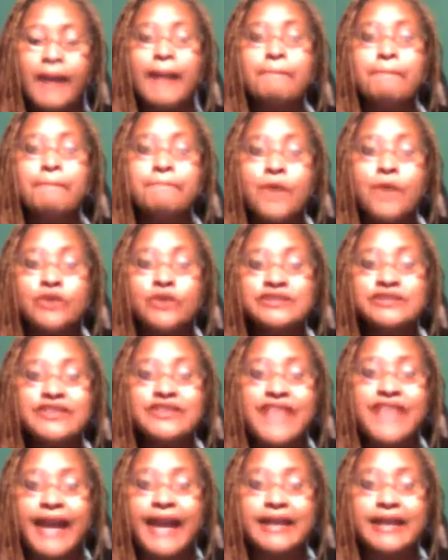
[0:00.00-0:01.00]
Most
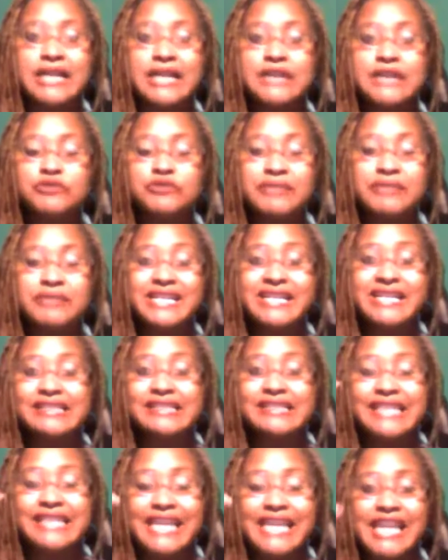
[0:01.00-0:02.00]
of that comes
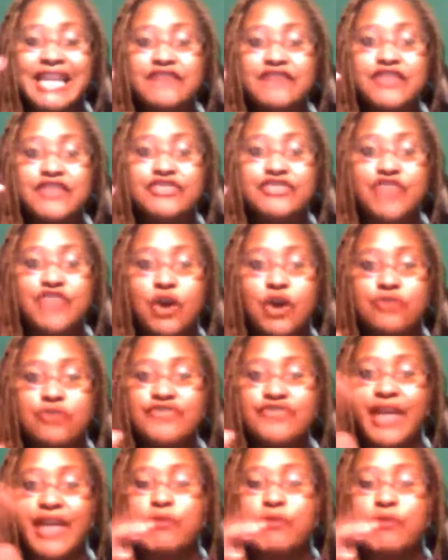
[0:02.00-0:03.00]
because even though
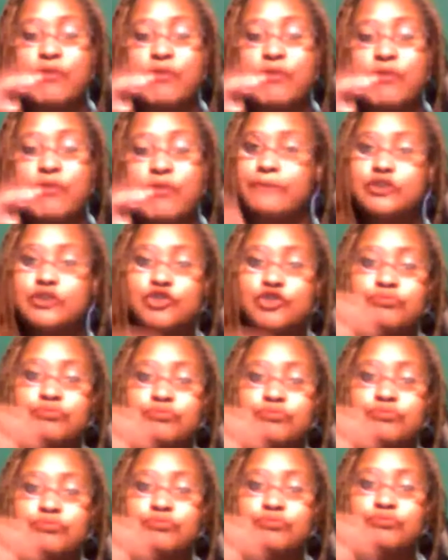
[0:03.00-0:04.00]
they were able to
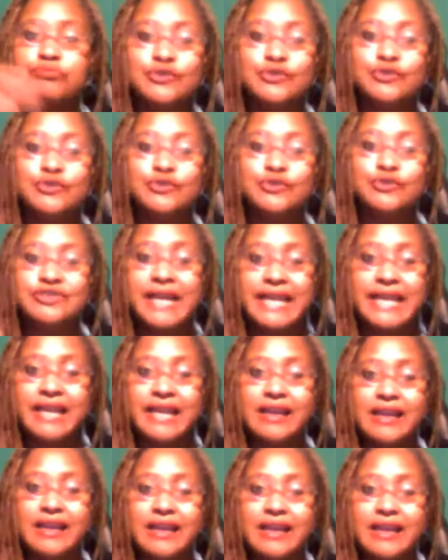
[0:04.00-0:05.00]
produce the
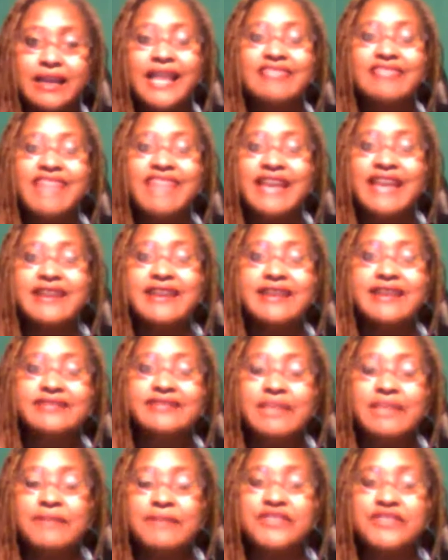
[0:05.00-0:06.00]
money,
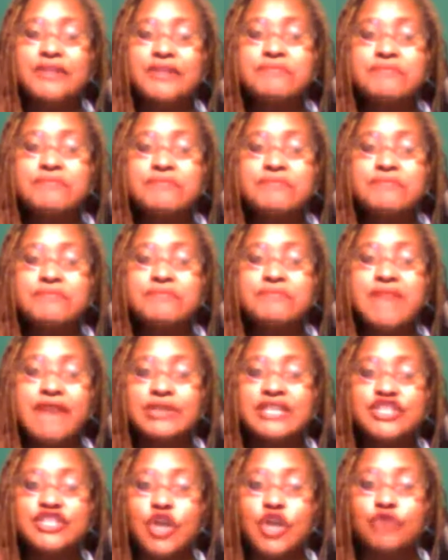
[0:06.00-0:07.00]
some of them never
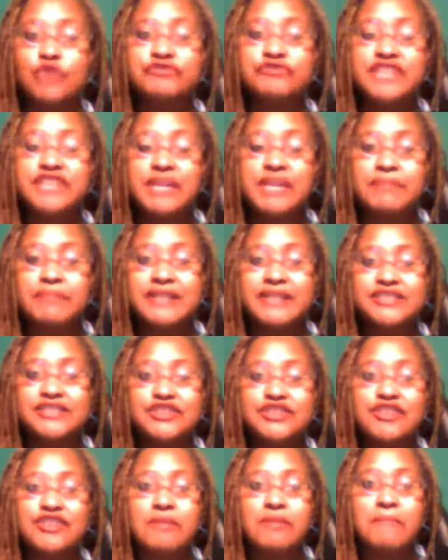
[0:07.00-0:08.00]
really dove deep
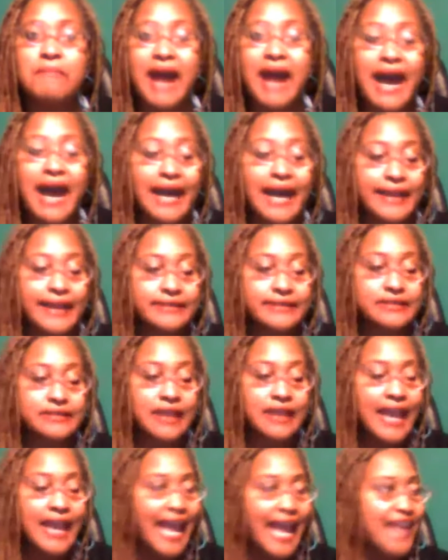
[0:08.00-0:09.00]
into their minds.
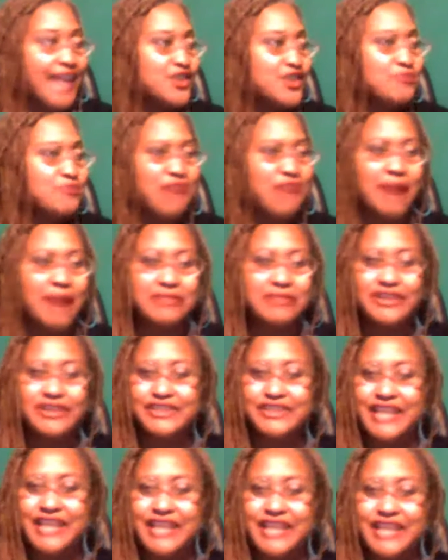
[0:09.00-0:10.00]
And you probably are
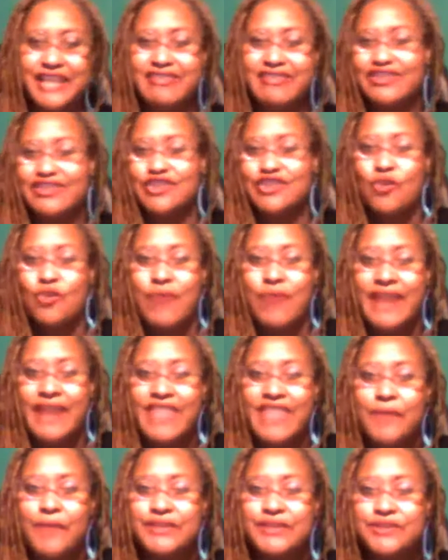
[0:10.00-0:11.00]
saying there's no way
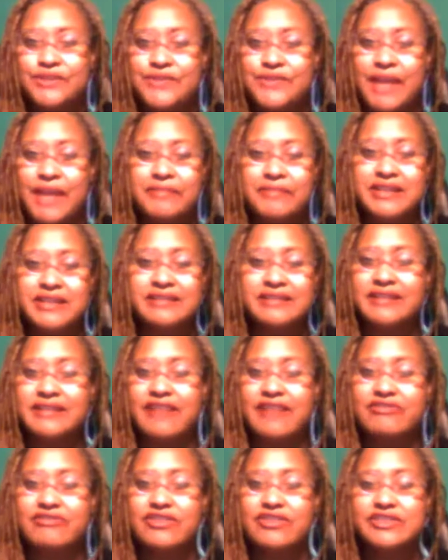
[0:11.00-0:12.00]
they would do that because
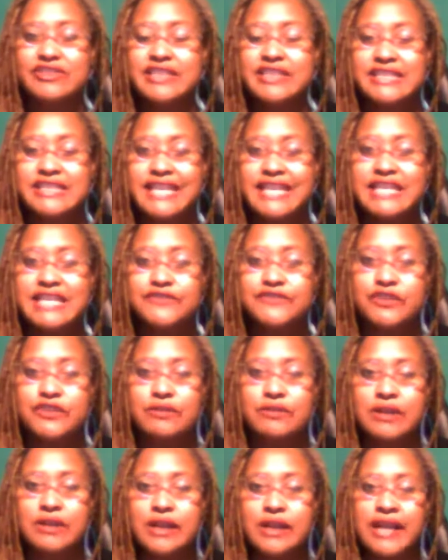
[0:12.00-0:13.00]
they're successful.
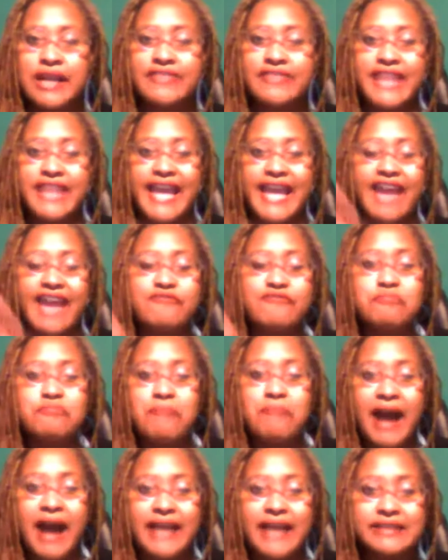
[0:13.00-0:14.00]
They have
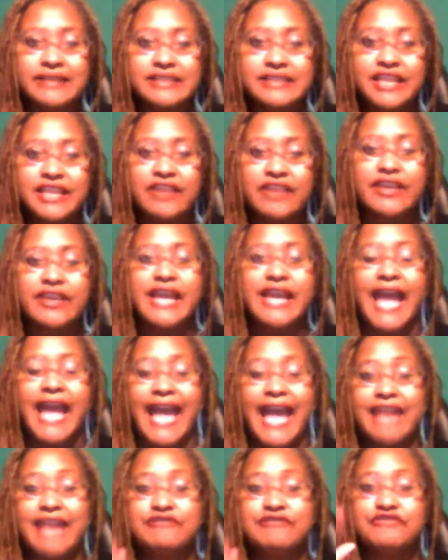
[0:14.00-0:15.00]
monetary
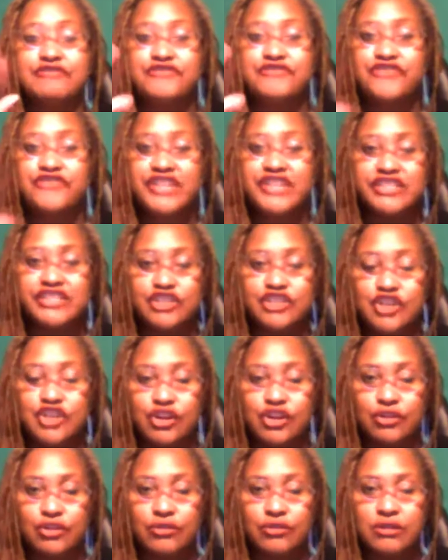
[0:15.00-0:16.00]
and
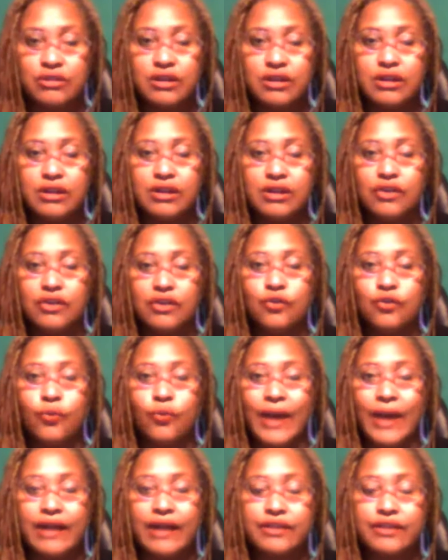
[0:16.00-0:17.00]
physical
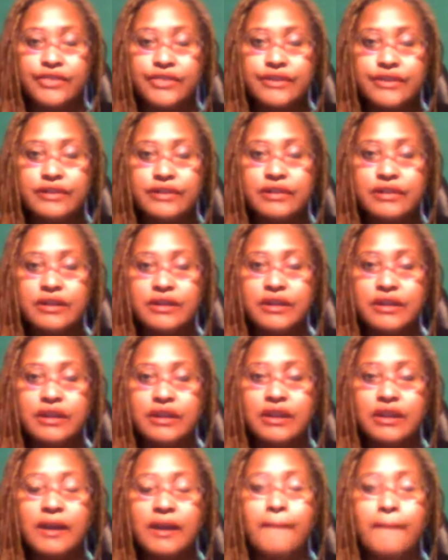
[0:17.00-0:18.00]
wealth,
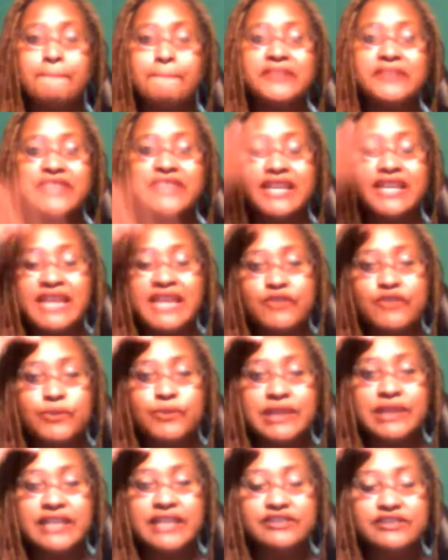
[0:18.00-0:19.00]
but they never
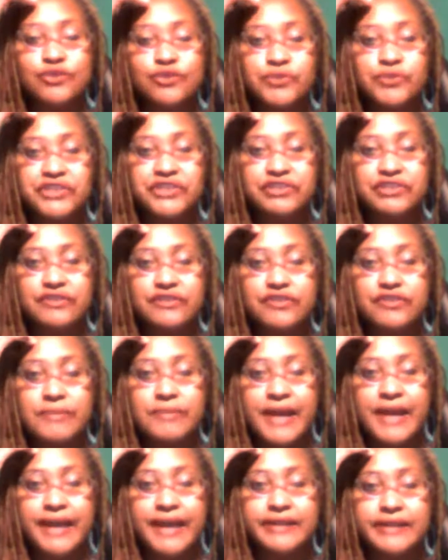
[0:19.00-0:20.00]
release the riches of their
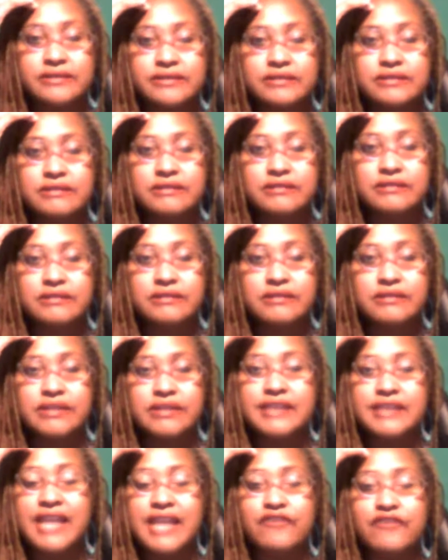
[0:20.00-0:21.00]
mind. They
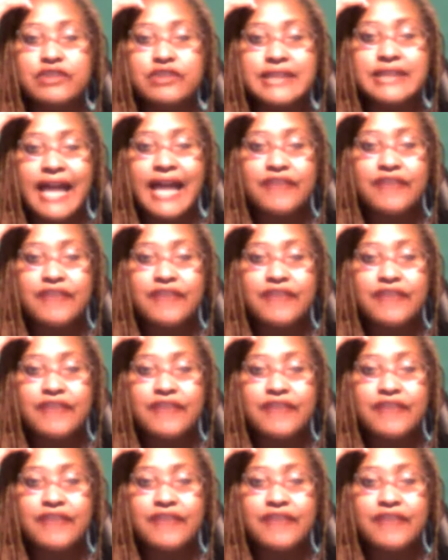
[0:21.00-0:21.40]
never allowed